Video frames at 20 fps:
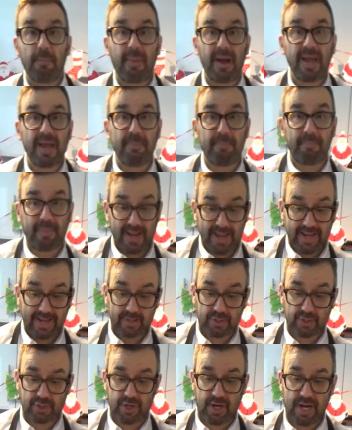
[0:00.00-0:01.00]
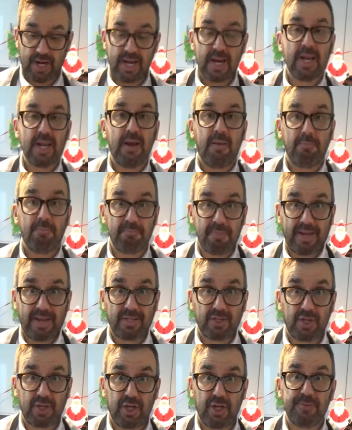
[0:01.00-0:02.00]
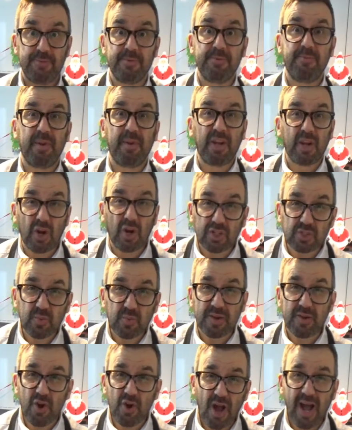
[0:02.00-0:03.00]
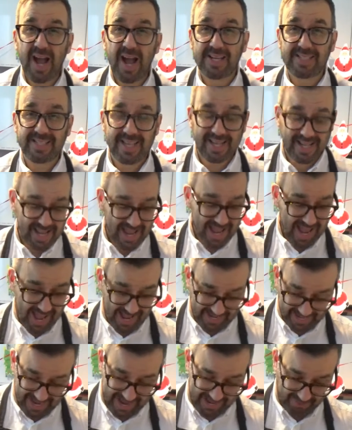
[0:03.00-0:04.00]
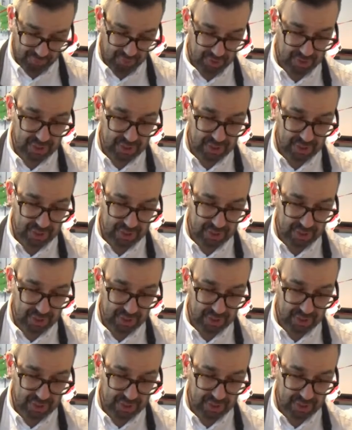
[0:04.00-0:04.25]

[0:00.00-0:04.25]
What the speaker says: my obligatory mixed herbs. Because we're not adding any extra